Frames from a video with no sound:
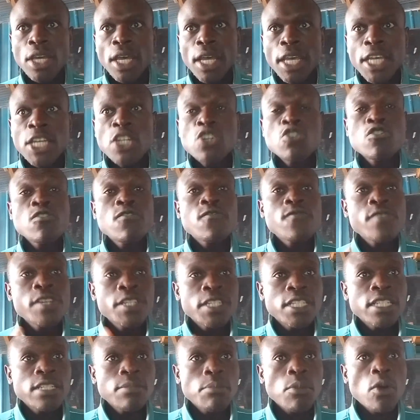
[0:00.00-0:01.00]
into
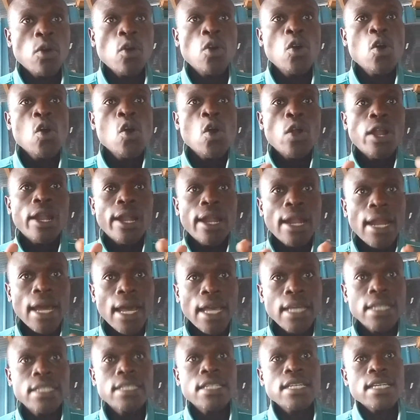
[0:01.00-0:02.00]
visible
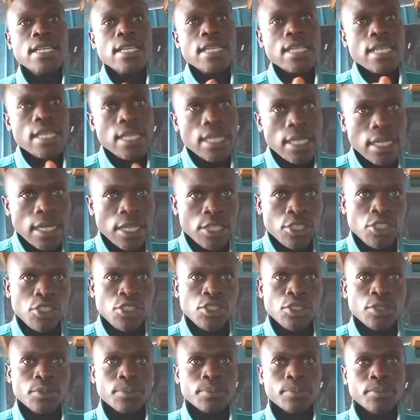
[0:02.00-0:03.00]
light energy.